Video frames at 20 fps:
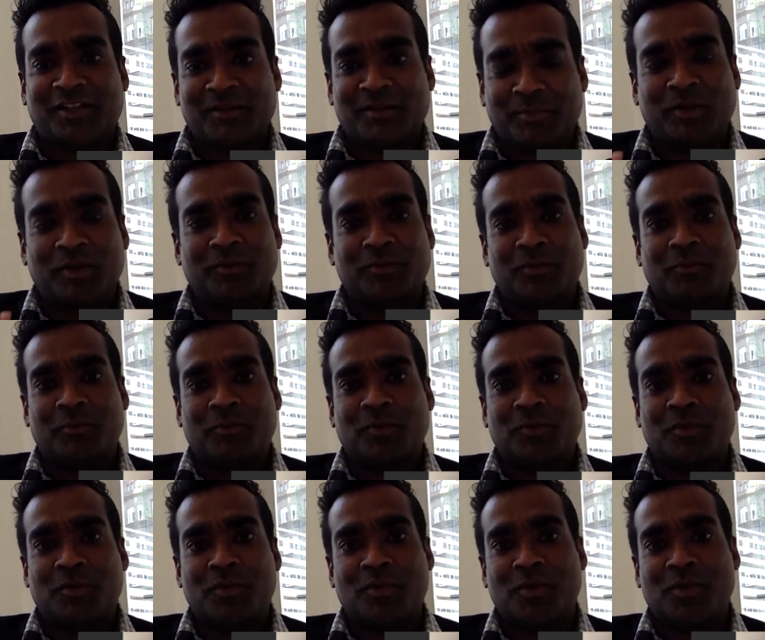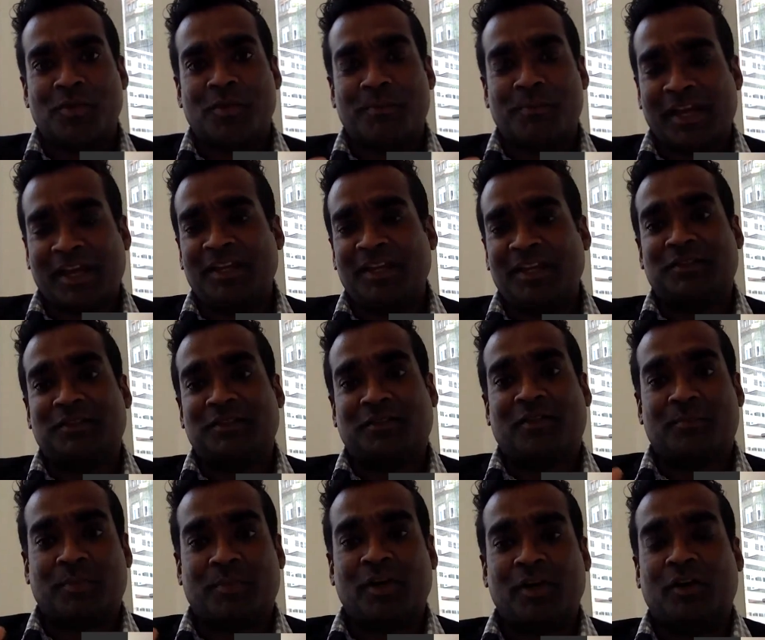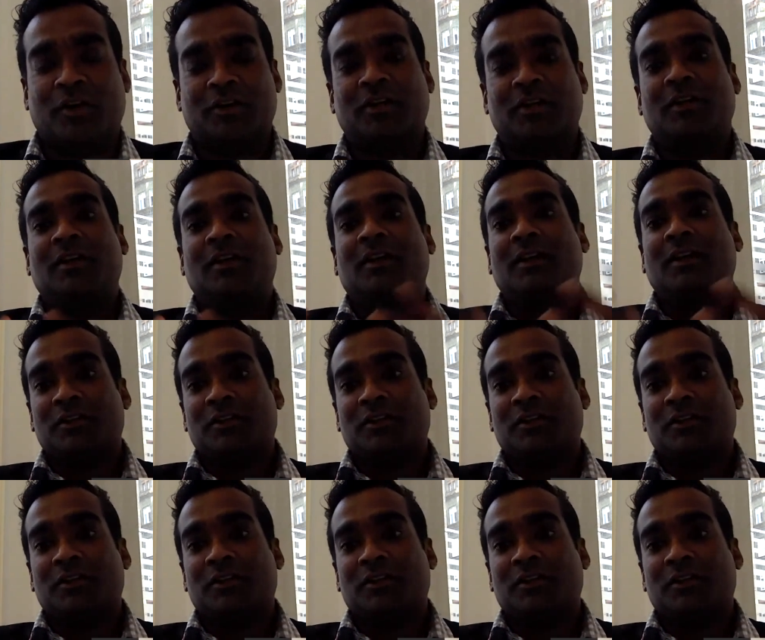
the pages of the book